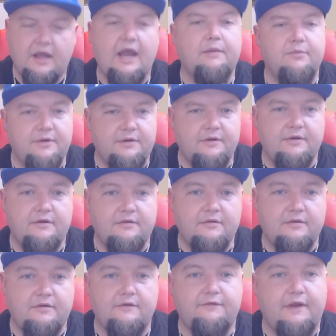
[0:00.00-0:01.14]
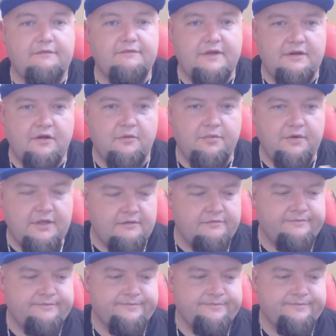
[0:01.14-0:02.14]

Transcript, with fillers: hybrid 510 opening.